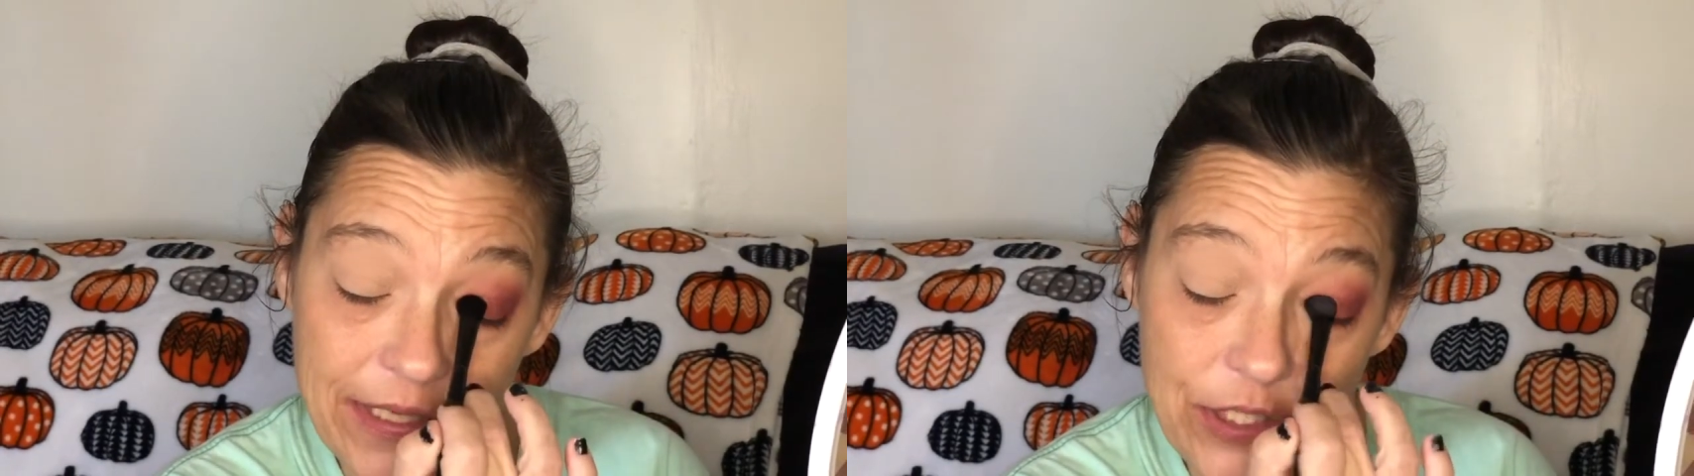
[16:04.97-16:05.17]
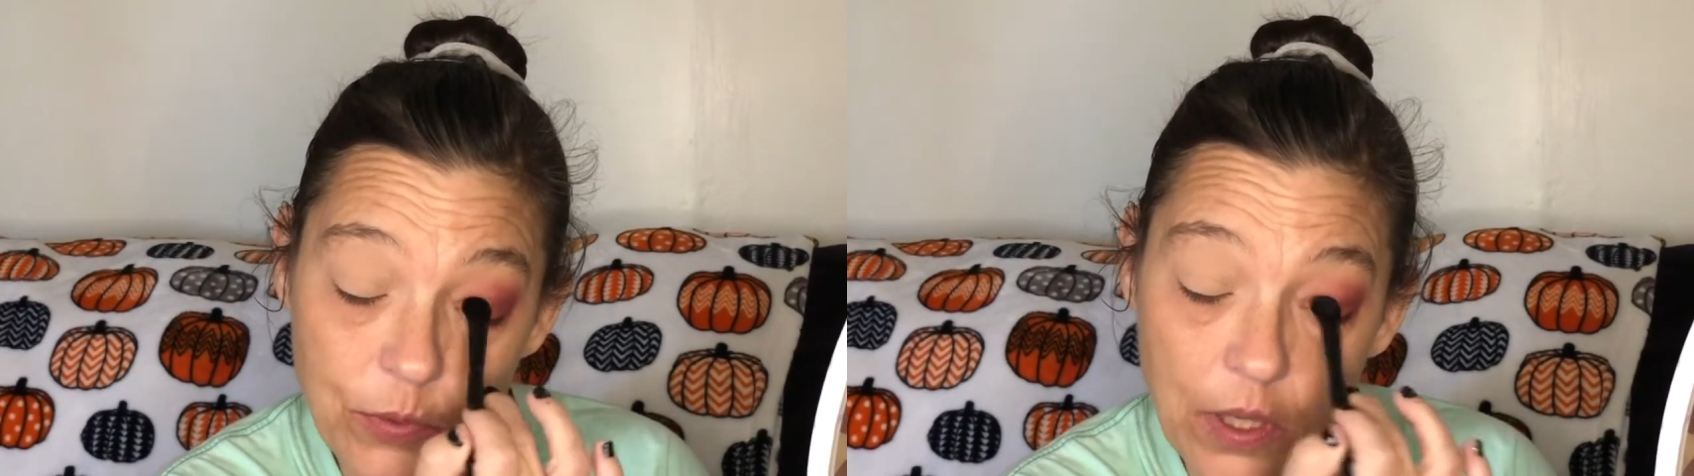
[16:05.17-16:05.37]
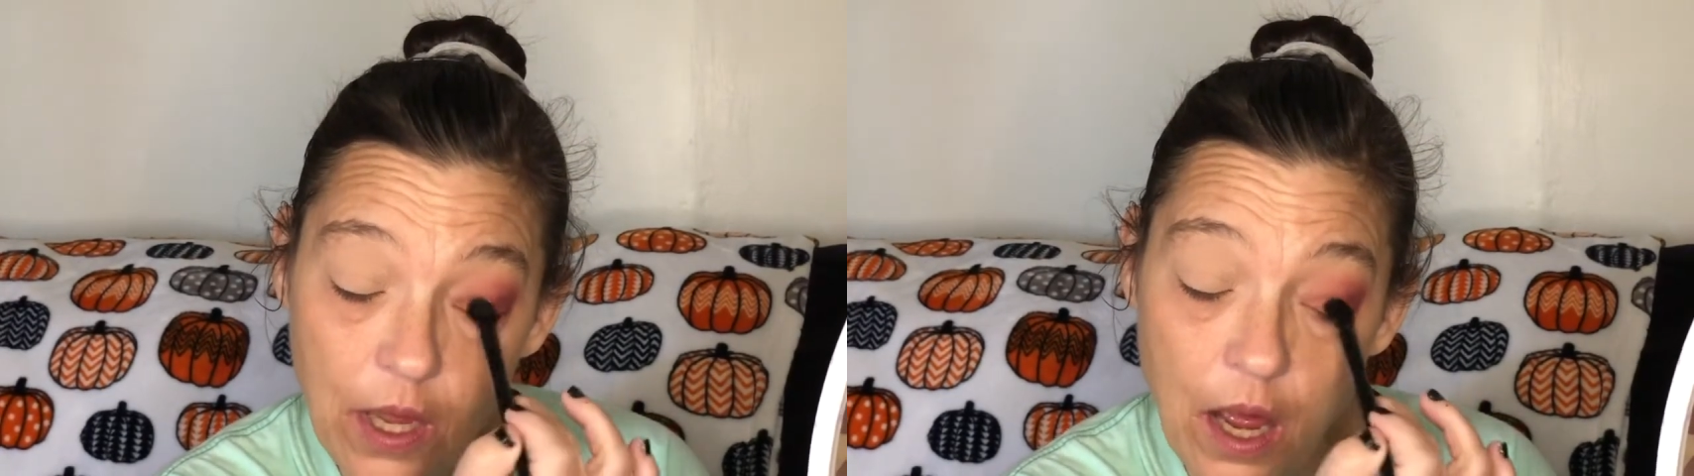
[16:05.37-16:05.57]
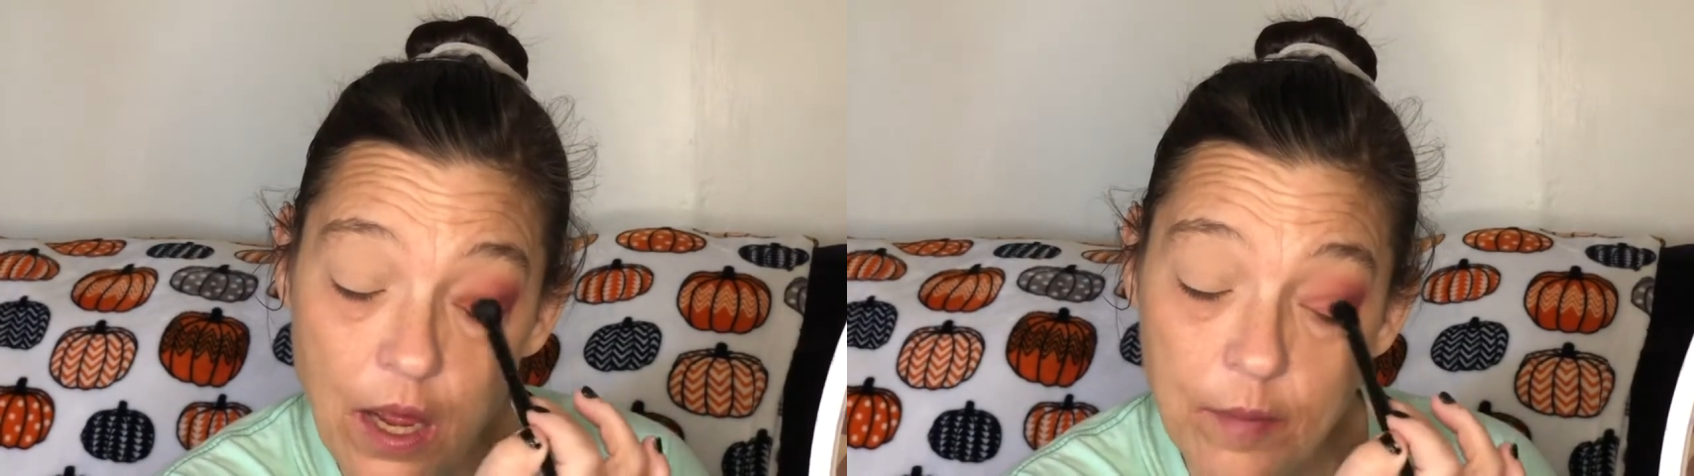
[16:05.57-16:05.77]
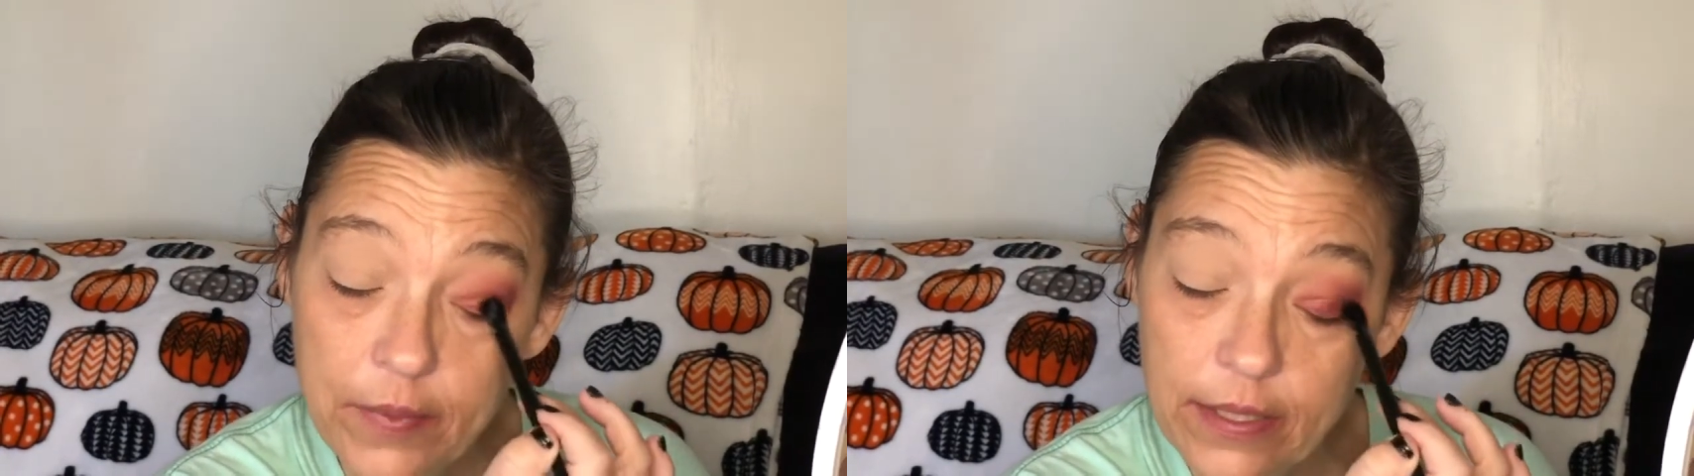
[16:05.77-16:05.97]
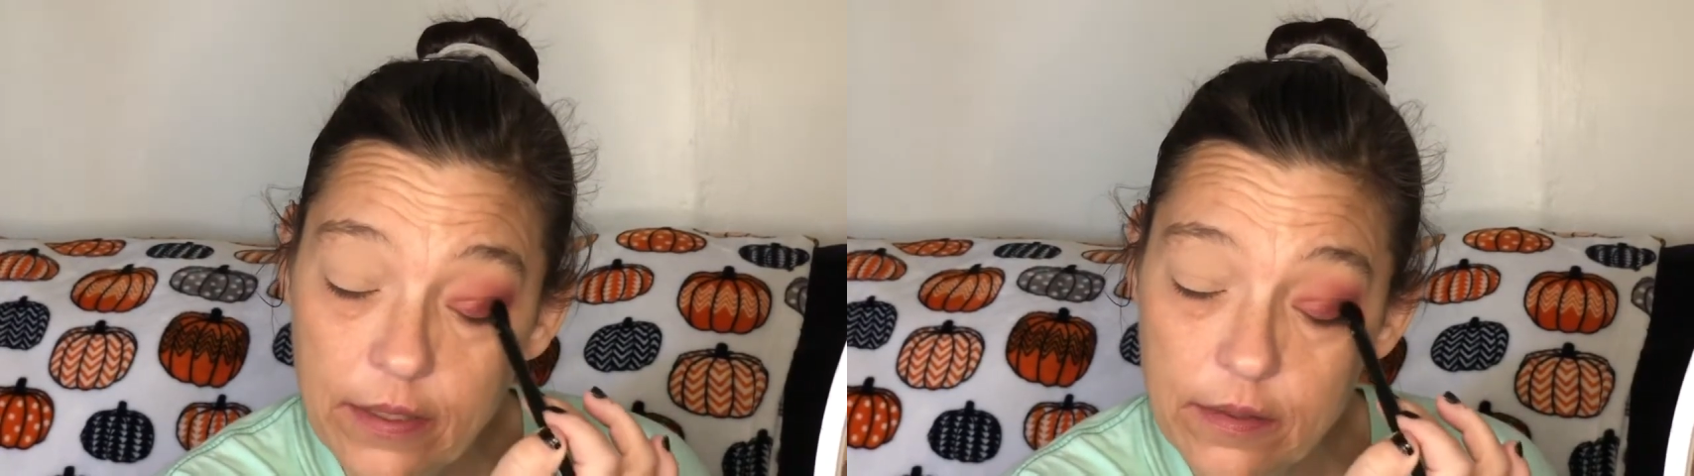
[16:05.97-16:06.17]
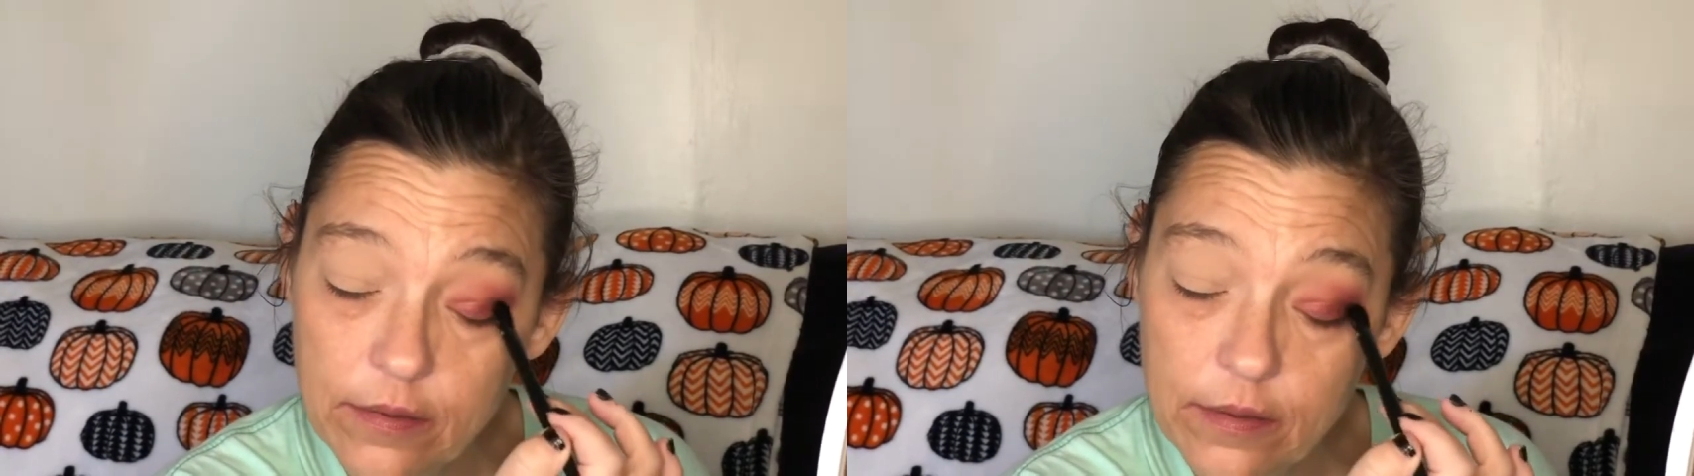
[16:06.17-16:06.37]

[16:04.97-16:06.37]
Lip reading: to a comment.